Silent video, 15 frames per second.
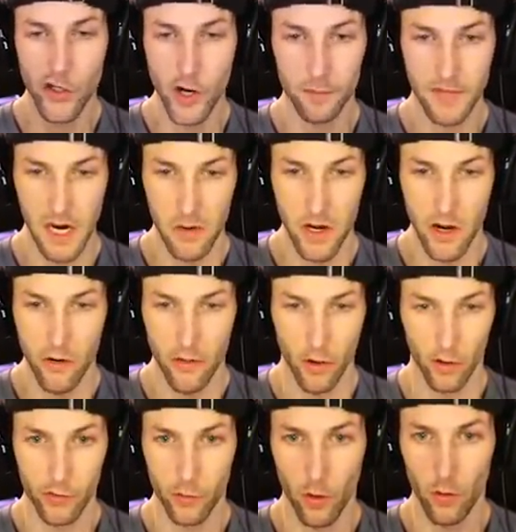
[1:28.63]
to jump down here,
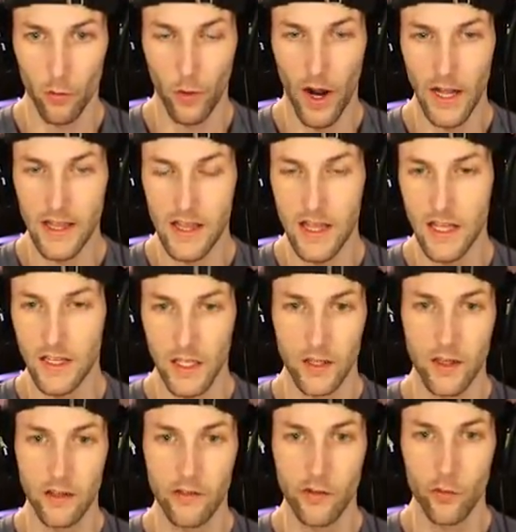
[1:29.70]
though, because I think
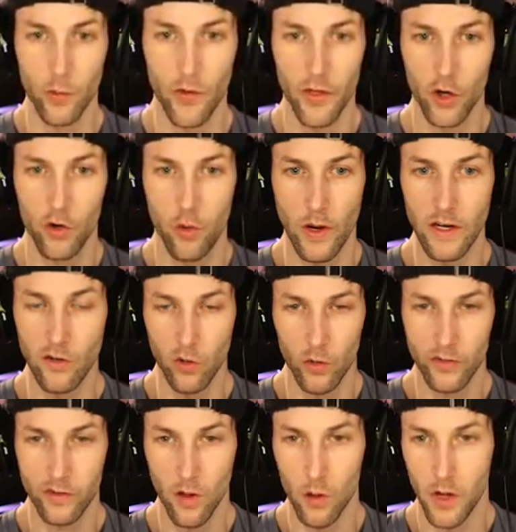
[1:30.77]
that this is where the green
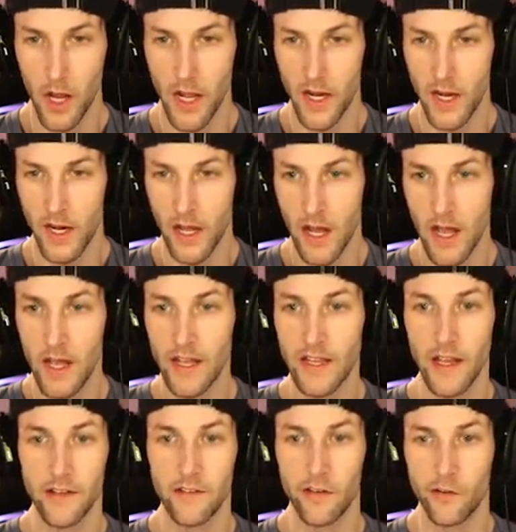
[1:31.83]
door is located.
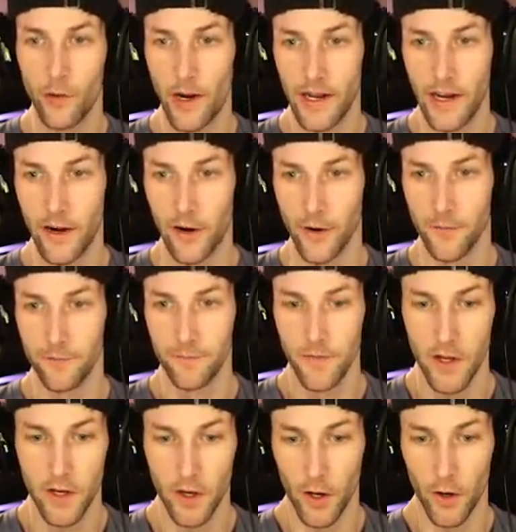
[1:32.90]
Yes, it's right here.
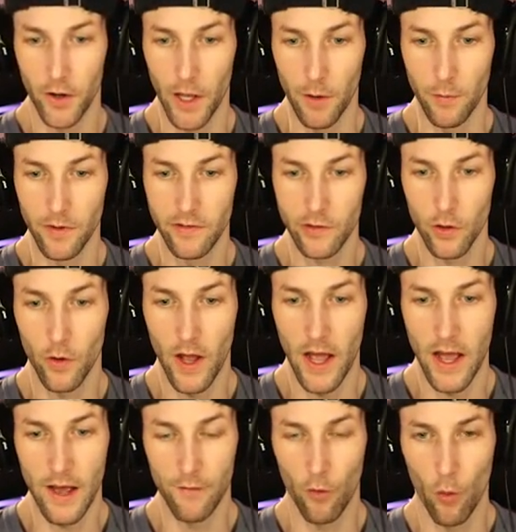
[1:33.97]
Okay, we still
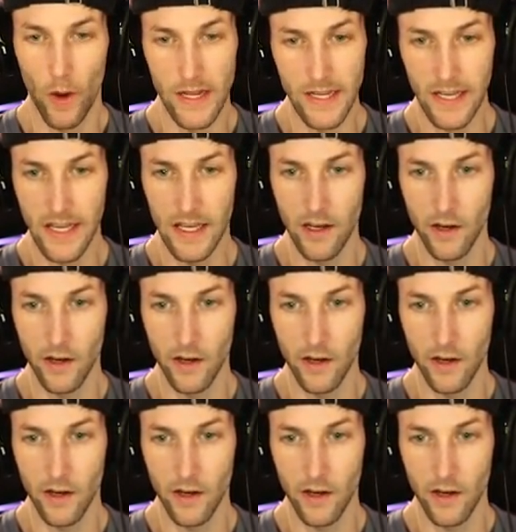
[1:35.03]
have a white